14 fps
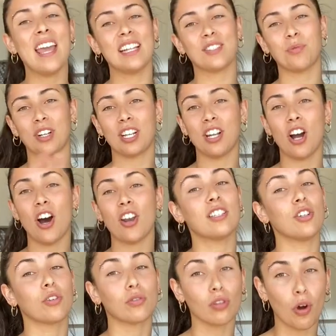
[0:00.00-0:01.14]
It's working on
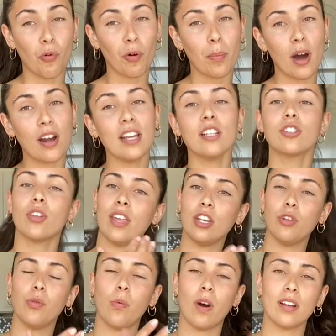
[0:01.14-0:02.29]
your lower body. So then
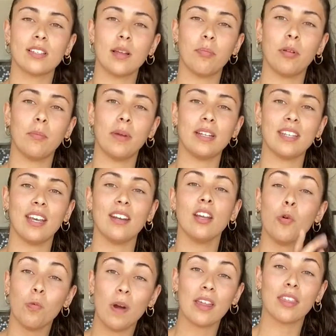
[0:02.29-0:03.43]
you'd want to supplement it
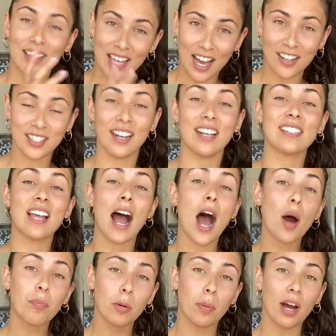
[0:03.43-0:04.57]
with calisthenics
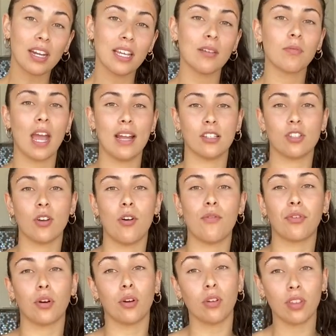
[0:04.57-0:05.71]
upper body. And so
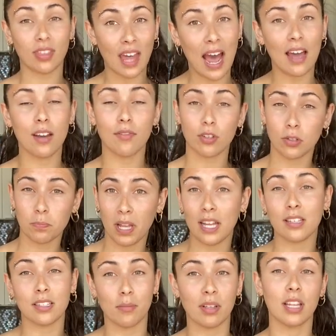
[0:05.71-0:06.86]
for that, if you're
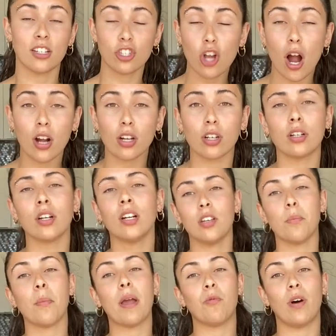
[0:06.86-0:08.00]
playing something like soccer, you
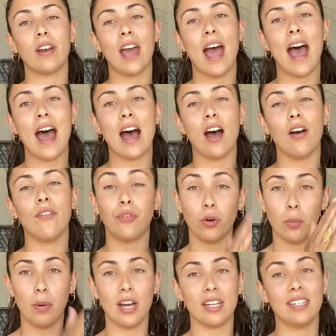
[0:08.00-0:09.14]
might want to have full
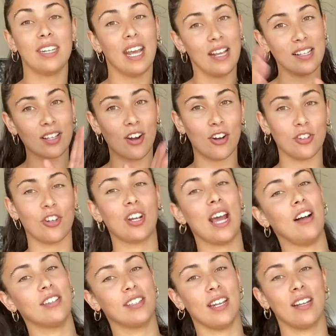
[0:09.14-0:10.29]
body days on your
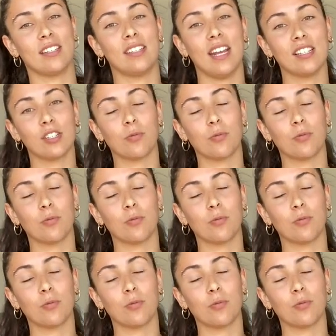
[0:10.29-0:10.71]
calisthenics days.